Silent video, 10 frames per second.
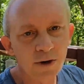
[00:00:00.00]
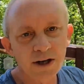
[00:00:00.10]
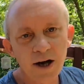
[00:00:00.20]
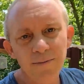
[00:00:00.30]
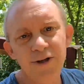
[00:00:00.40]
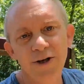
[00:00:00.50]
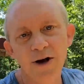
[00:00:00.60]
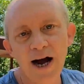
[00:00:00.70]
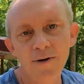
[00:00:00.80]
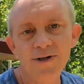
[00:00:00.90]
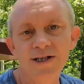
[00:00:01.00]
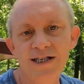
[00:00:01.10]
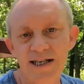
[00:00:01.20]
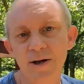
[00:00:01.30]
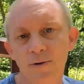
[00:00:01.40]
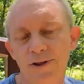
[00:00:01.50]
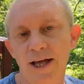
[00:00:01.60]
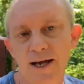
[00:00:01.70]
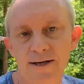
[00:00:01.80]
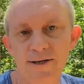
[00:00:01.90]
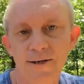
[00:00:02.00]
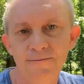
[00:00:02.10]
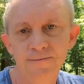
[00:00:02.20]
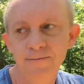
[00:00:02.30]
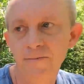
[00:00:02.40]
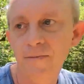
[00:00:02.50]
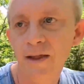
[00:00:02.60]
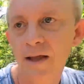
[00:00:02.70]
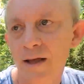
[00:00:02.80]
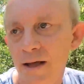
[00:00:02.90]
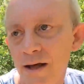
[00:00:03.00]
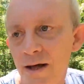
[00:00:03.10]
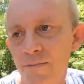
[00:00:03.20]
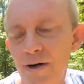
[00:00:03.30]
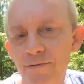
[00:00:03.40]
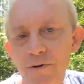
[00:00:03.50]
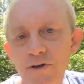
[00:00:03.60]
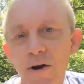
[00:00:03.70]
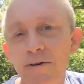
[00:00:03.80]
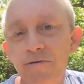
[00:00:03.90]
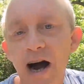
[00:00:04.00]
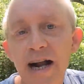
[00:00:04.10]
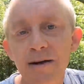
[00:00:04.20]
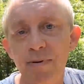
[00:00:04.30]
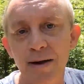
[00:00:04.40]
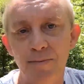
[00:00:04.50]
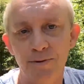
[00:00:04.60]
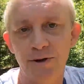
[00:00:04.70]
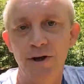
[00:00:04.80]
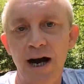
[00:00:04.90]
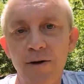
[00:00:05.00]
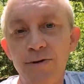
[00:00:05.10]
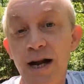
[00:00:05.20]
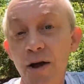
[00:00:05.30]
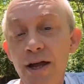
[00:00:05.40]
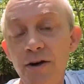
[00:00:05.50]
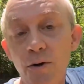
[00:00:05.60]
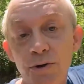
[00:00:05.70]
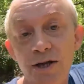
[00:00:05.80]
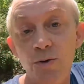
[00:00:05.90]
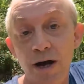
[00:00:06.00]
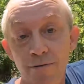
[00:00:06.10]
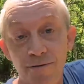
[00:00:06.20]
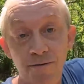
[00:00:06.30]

to want to come to your house and steal things. But if you start inviting people to your house, now they know that you have